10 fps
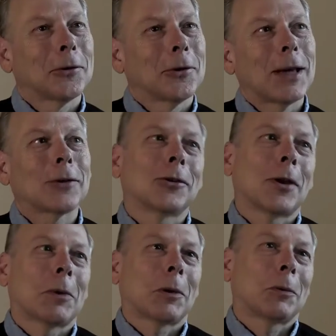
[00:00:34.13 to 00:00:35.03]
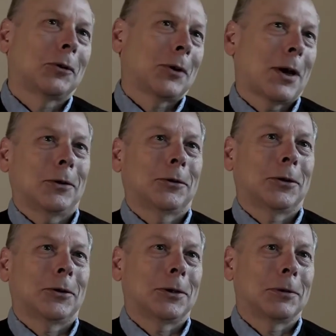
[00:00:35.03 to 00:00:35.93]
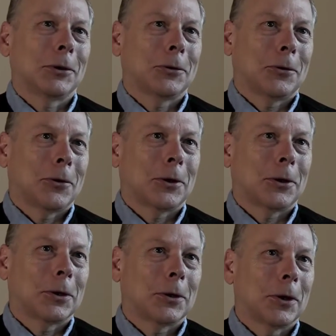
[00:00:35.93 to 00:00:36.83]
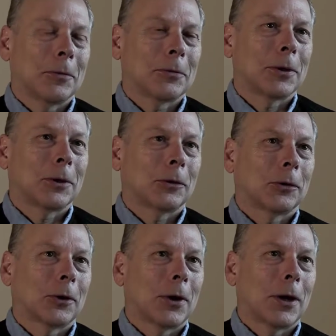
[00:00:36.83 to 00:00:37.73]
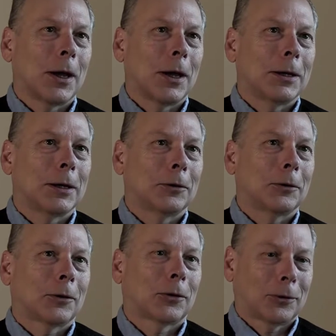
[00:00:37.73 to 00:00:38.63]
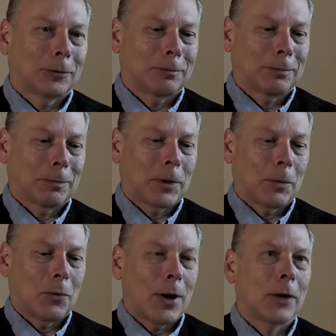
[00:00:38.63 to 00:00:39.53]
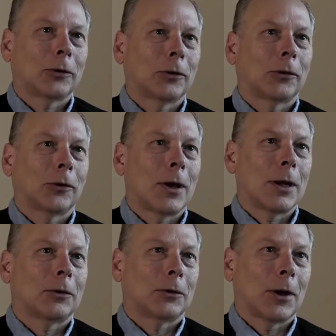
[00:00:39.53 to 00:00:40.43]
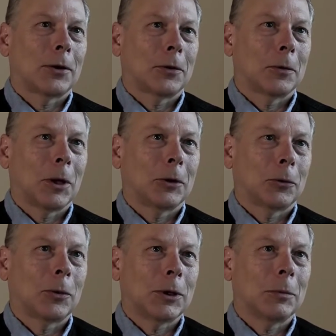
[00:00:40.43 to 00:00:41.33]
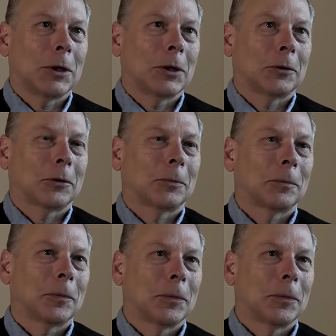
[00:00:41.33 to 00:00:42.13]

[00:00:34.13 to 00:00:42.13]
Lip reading: So the next time I was asked to go give a talk at a conference, I compressed the science down to about 20 minutes